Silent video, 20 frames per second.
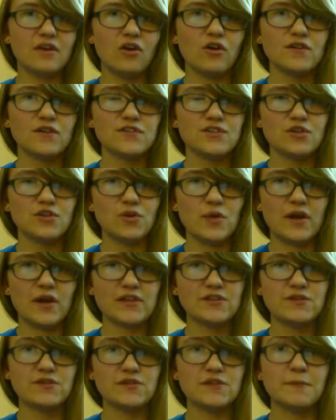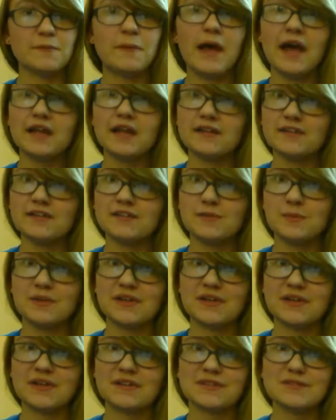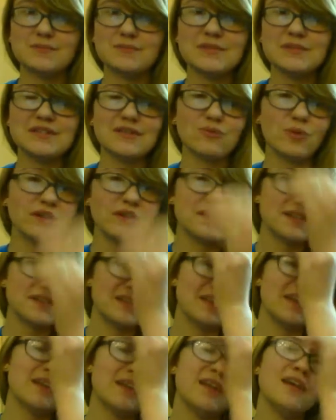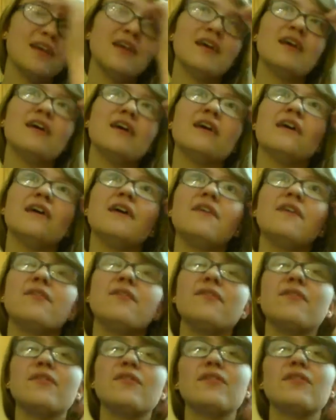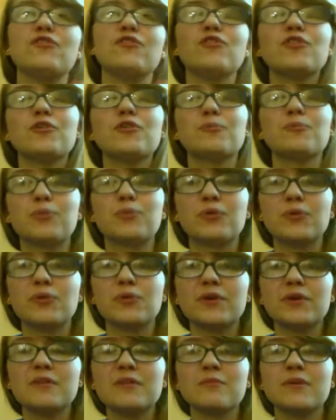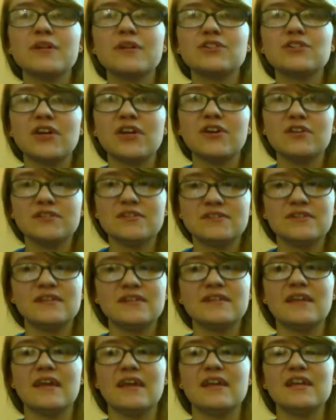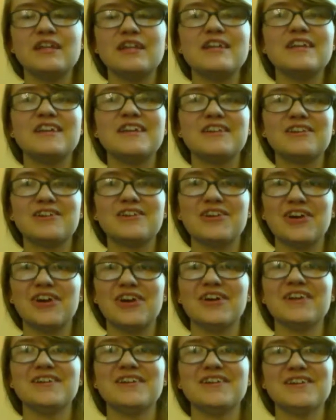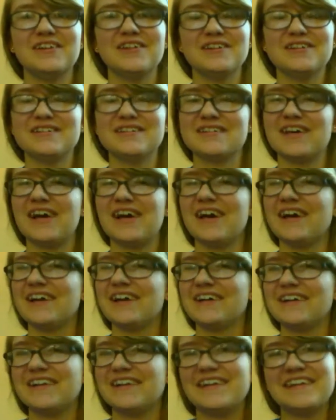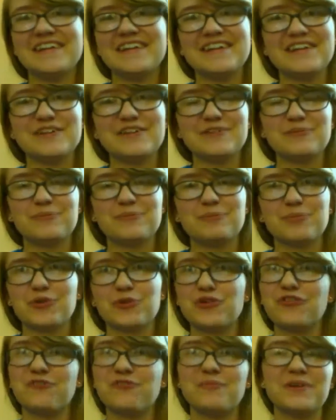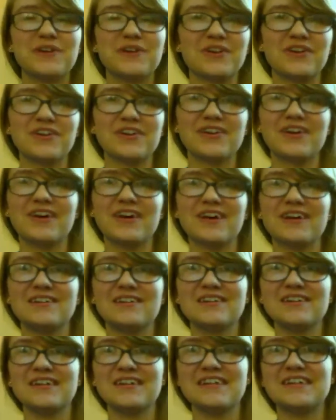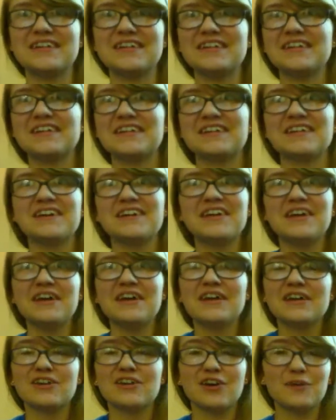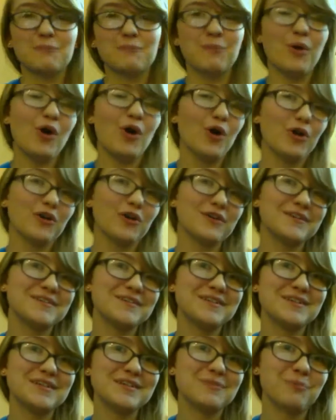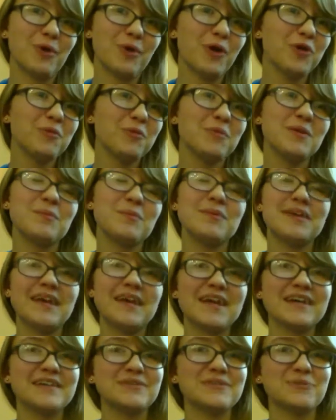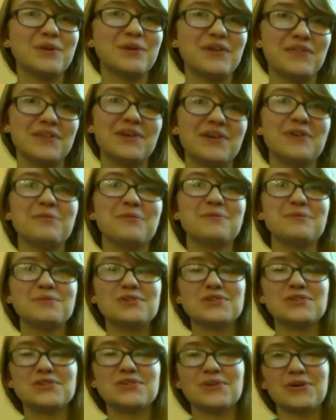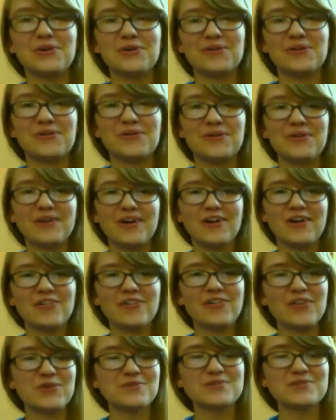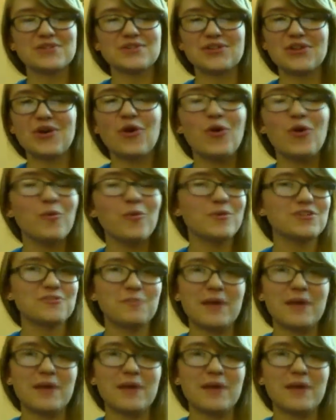also I used a patent, because Smith & Wesson, you could pretty much guarantee that any gun design, any improvement on a gun, any gun part probably began with them. So there was a whole bunch of